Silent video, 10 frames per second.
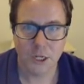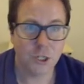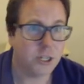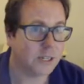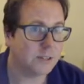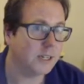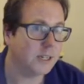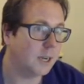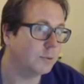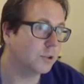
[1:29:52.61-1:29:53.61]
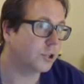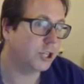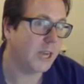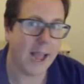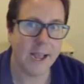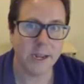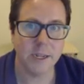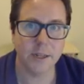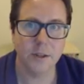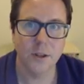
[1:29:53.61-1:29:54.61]
just to double check.
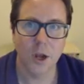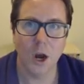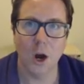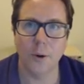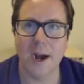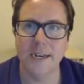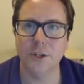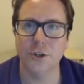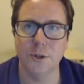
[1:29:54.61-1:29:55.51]
Oh, I didn't show